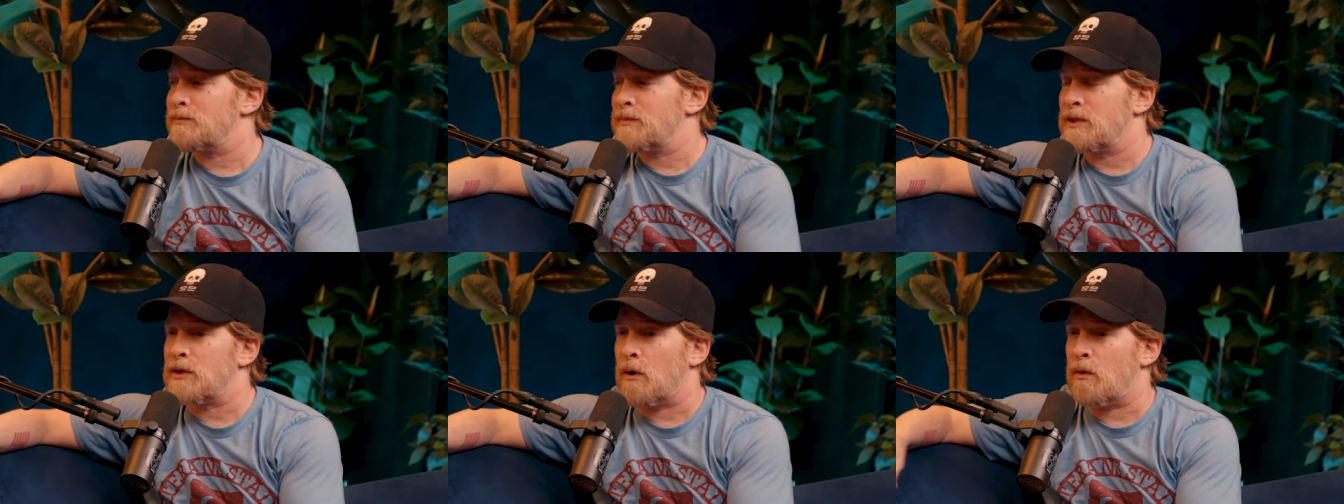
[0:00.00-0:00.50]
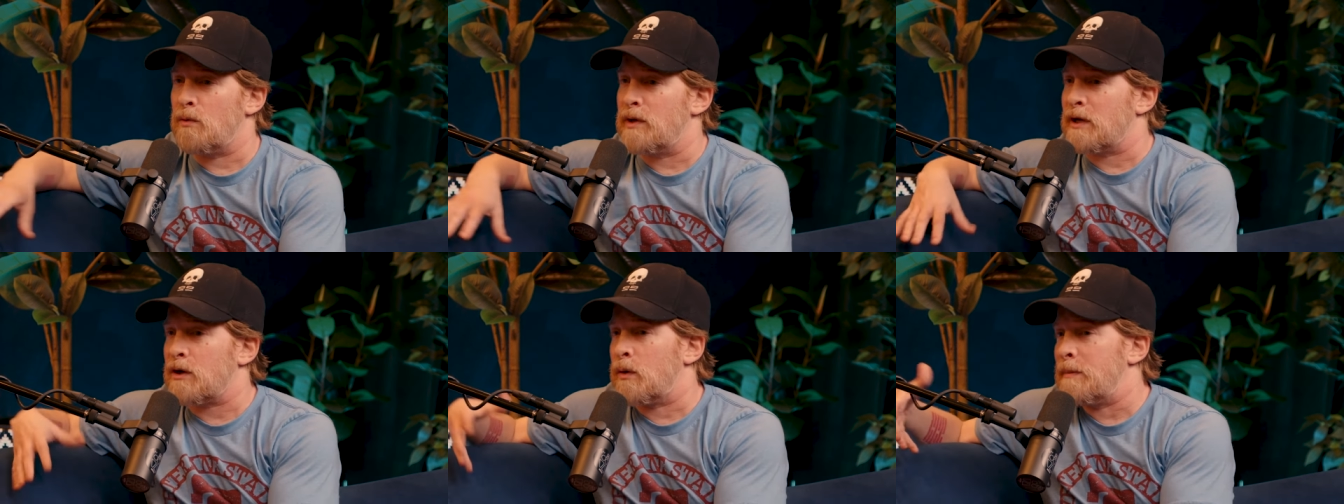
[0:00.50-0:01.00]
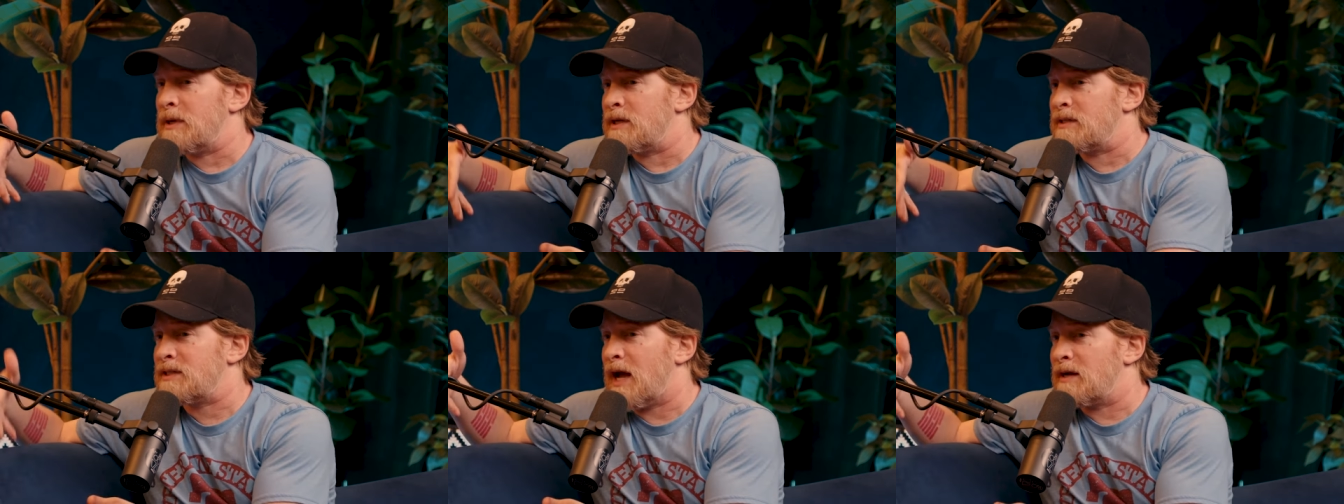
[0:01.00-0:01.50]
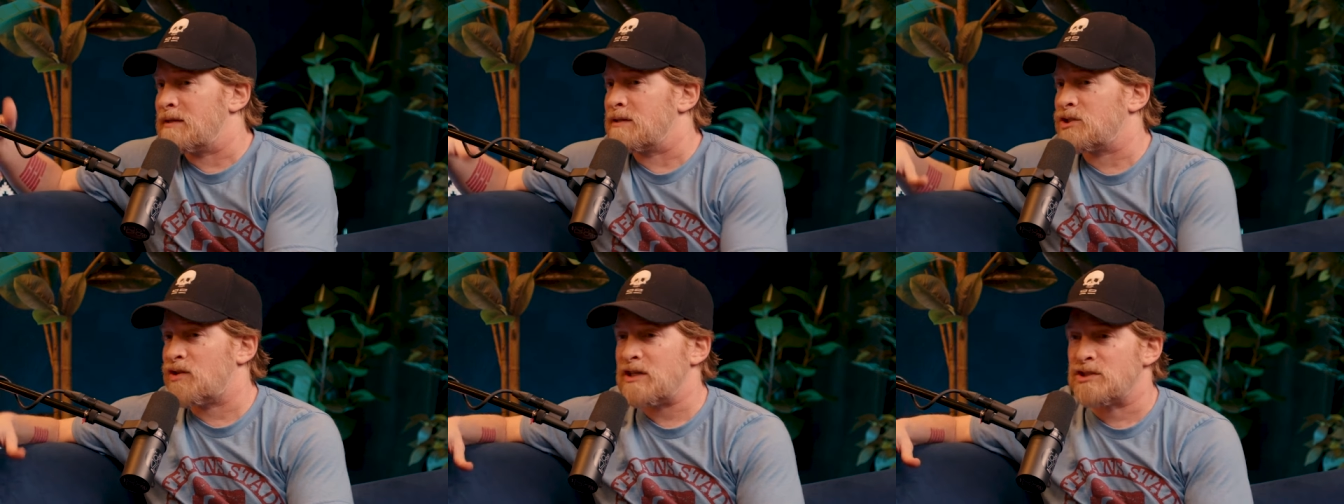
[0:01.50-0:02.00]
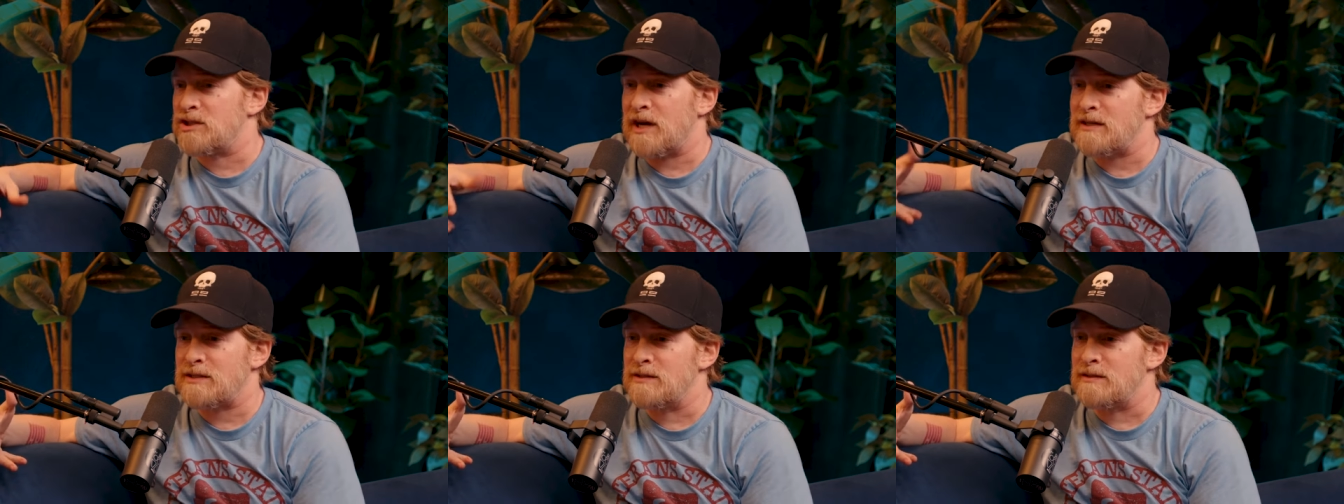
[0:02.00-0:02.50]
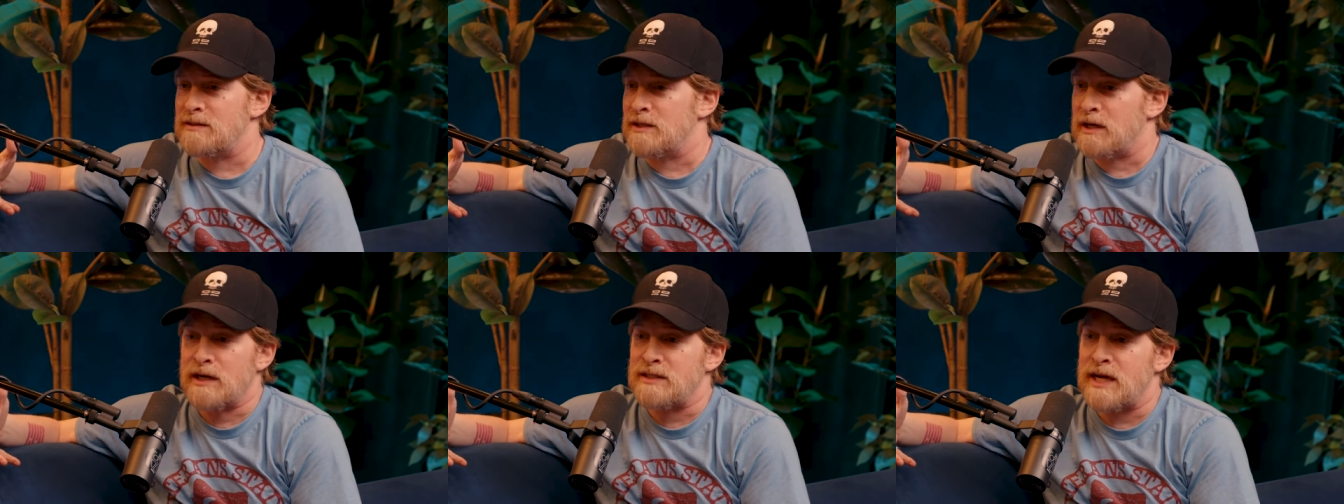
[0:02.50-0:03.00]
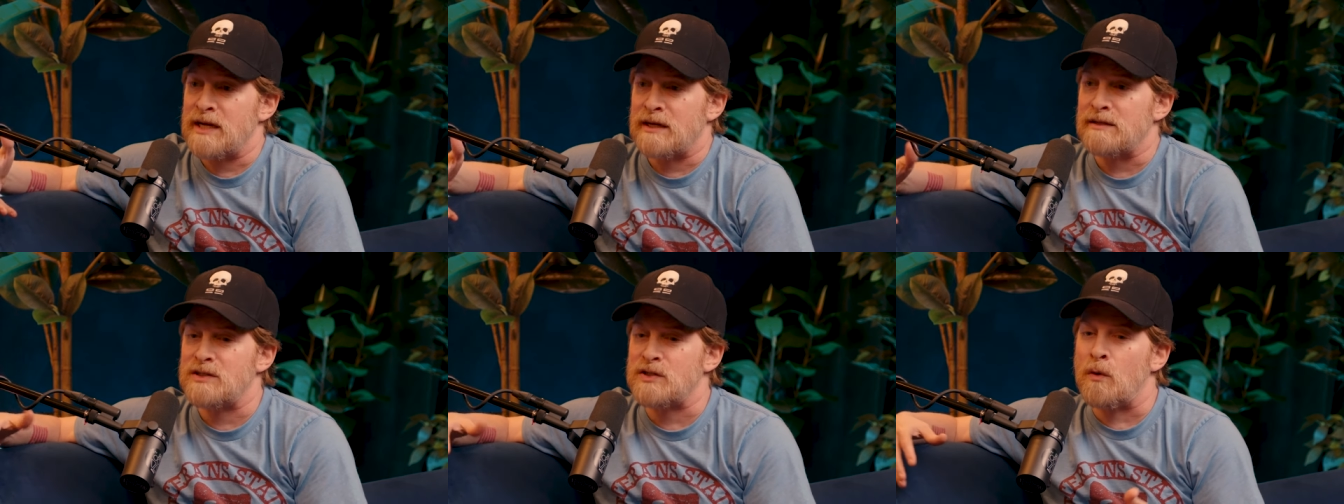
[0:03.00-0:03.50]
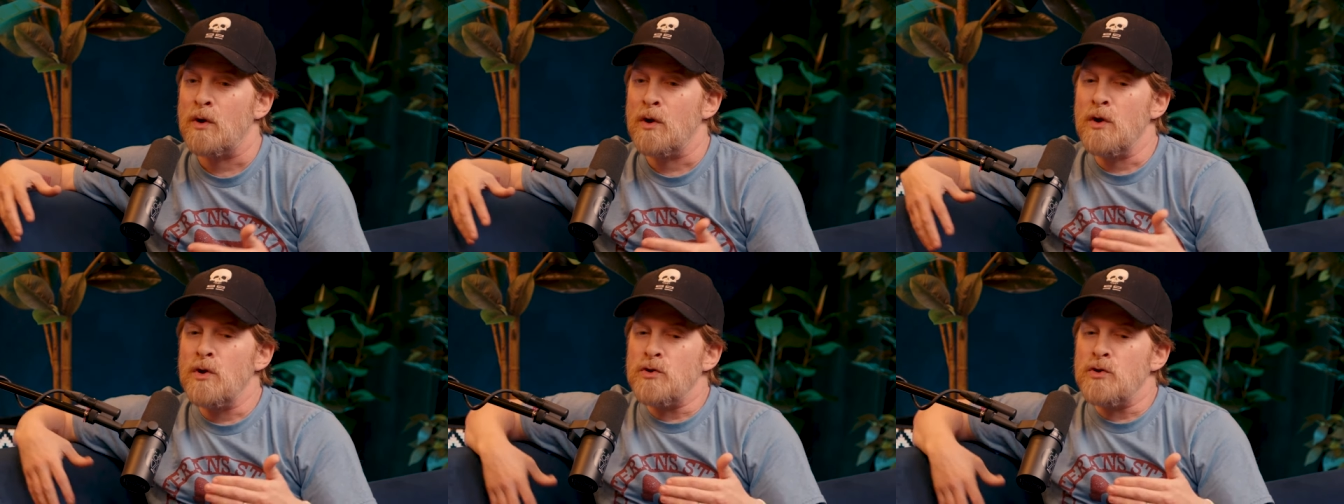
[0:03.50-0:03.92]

you know, equipment inside this treasure chest, you, are gonna take it. So right.